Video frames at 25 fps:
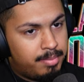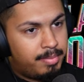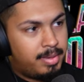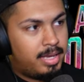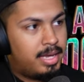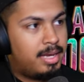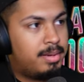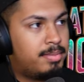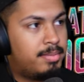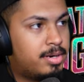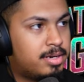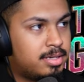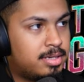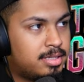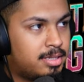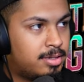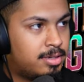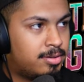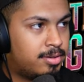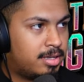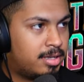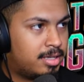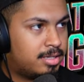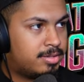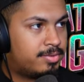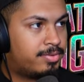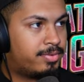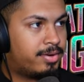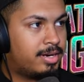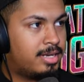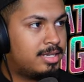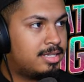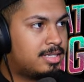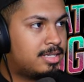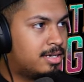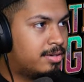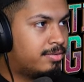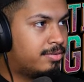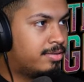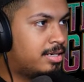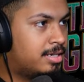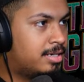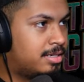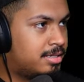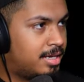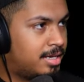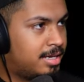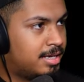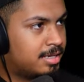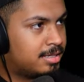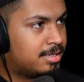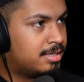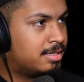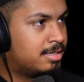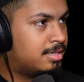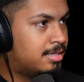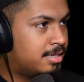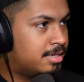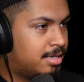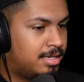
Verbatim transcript: Man, bro, so it's freezing over here in Texas.